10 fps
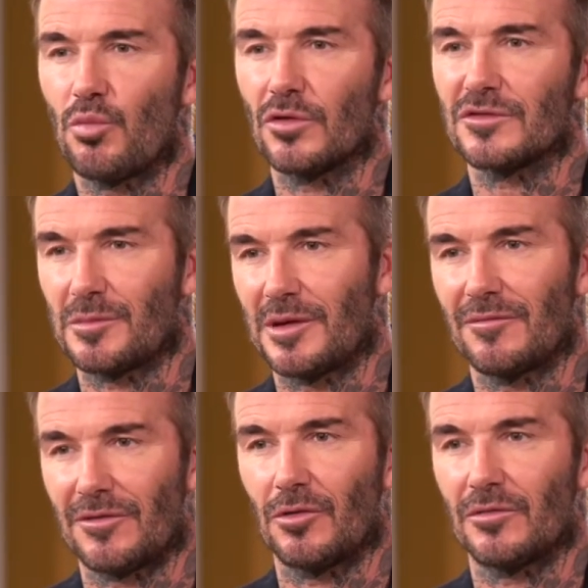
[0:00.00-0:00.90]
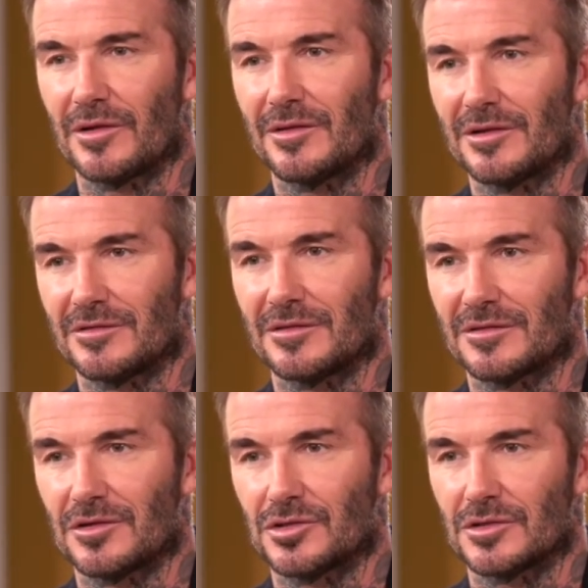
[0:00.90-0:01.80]
want to be involved in these
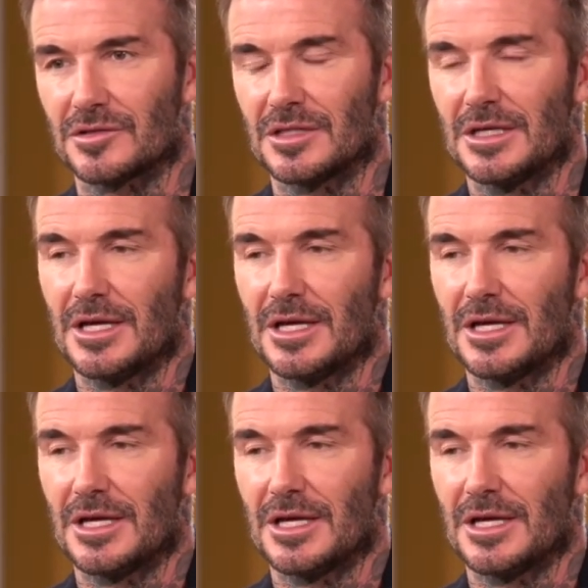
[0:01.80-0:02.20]
decisions.